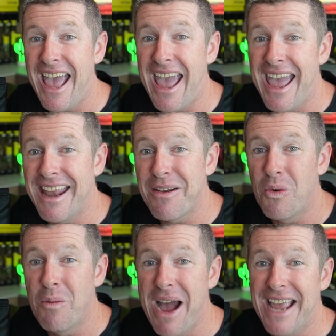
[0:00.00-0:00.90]
and
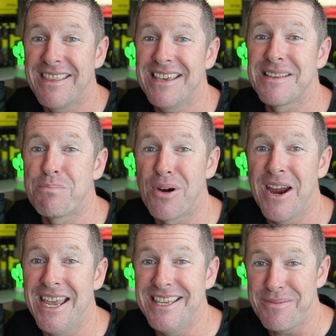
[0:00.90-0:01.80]
we'll make this a
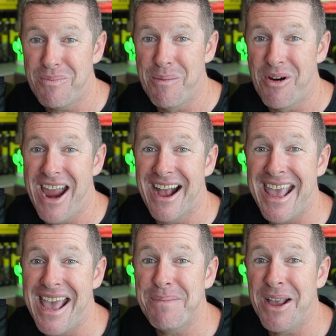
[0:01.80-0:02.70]
breeze when we're out
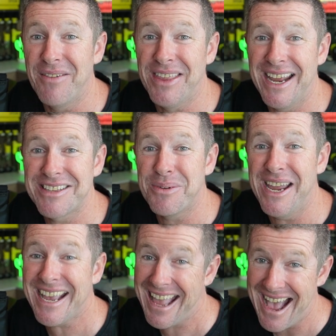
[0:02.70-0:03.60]
camping over the next
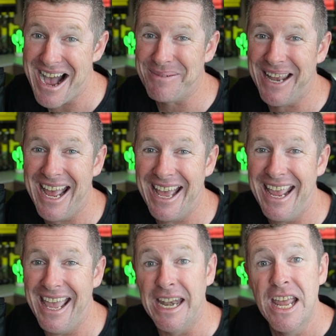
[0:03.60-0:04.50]
week up at Hat
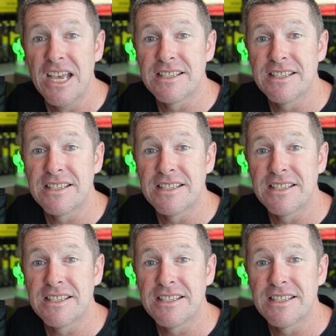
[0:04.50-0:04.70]
Head.